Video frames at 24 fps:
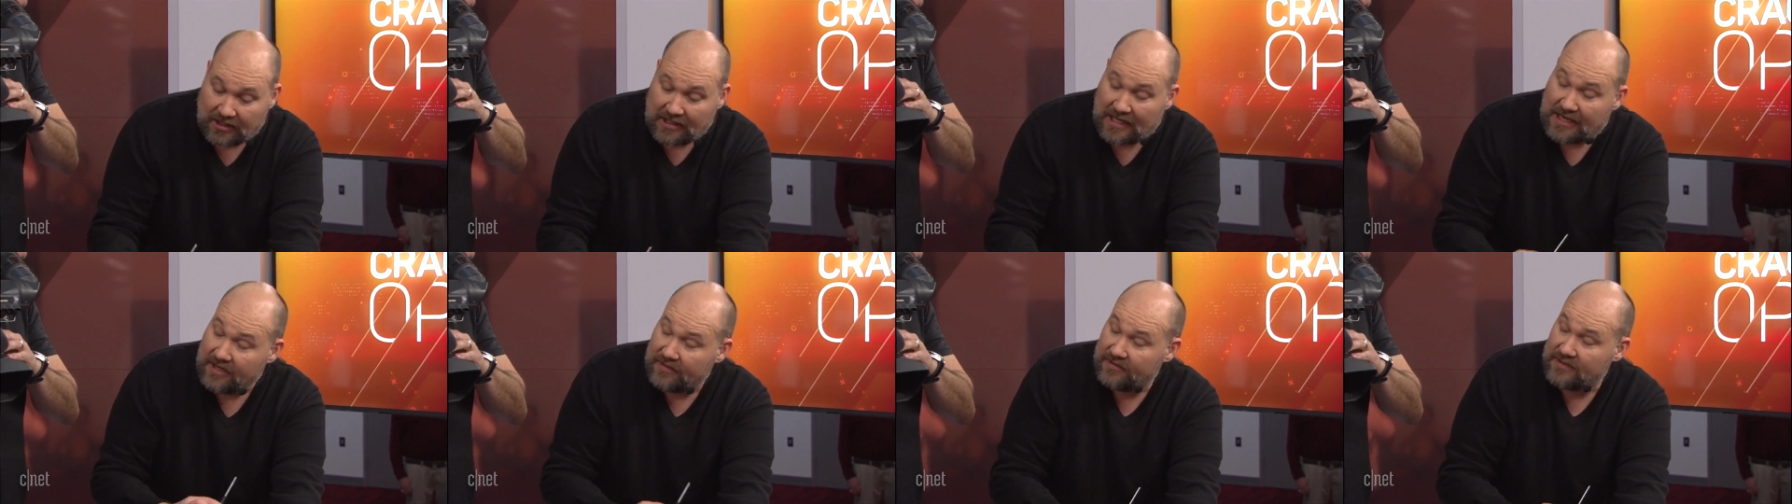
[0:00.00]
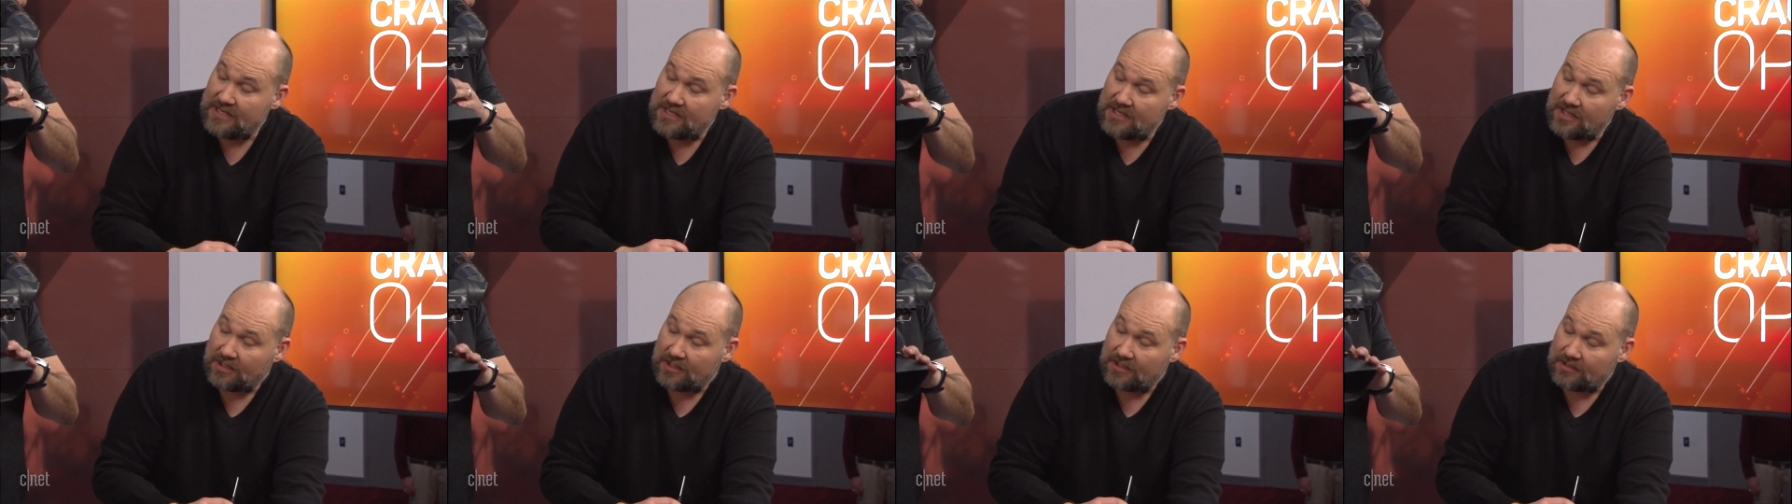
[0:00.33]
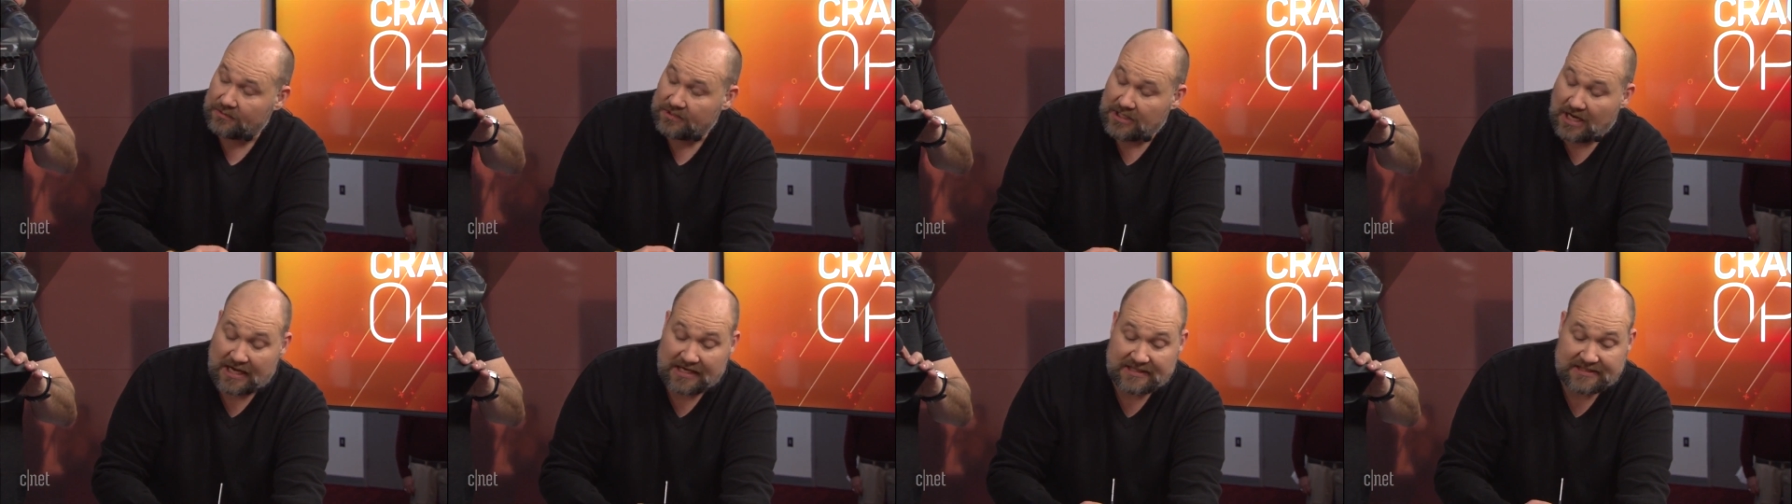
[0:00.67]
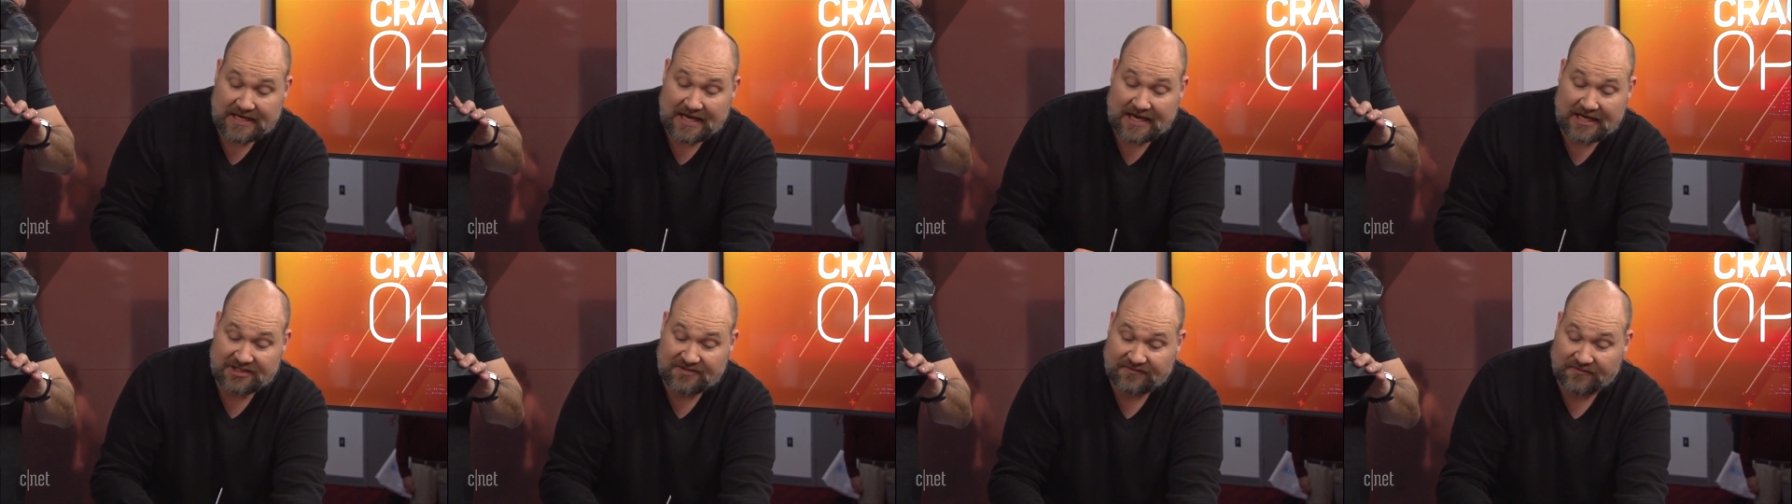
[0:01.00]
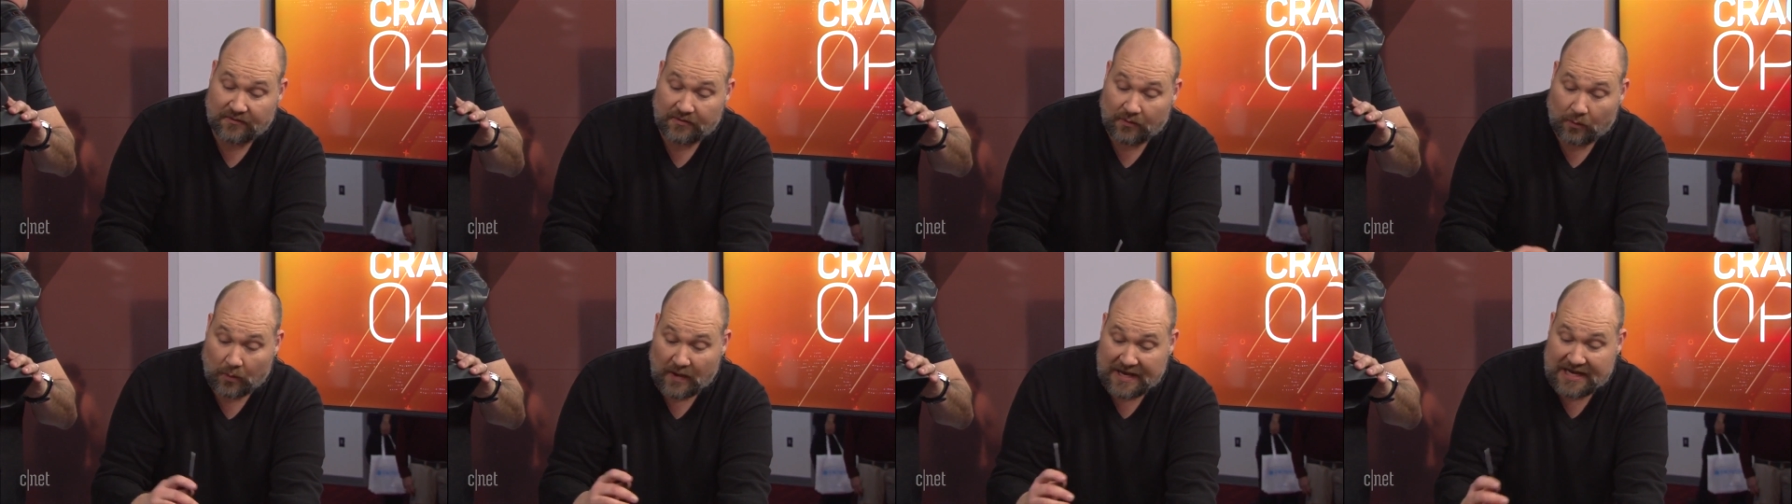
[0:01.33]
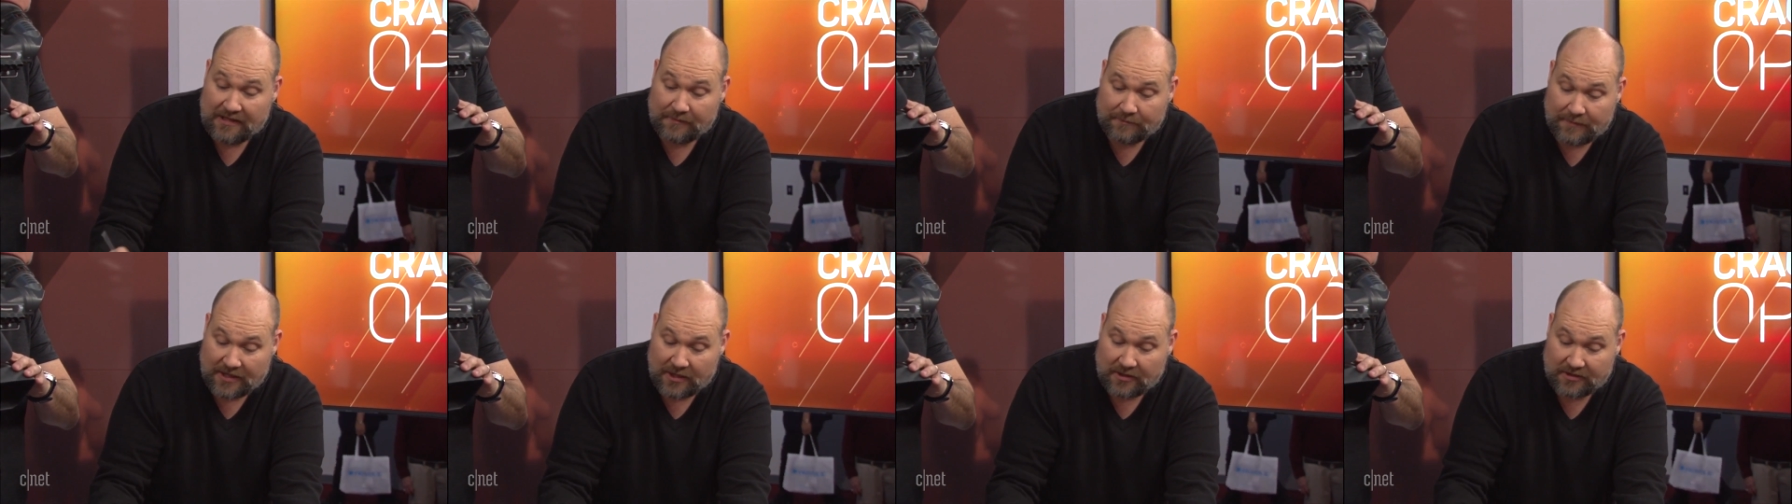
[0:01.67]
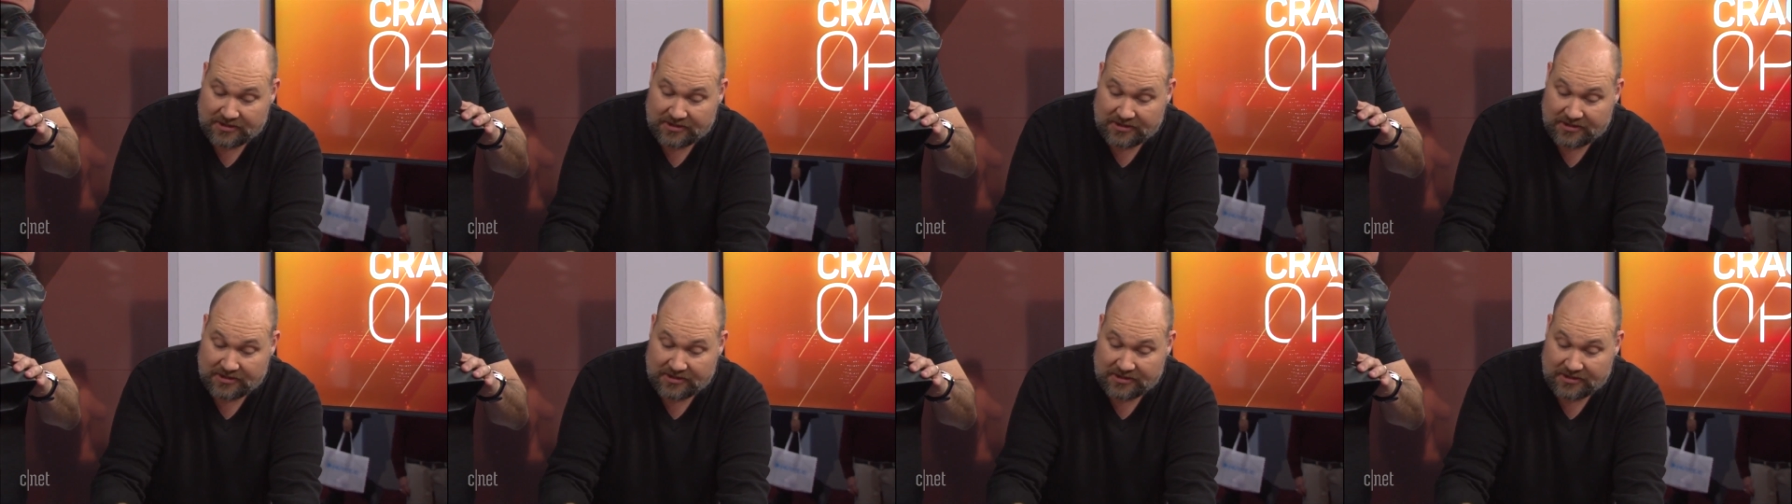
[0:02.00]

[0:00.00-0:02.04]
A lot of the contacts for the weight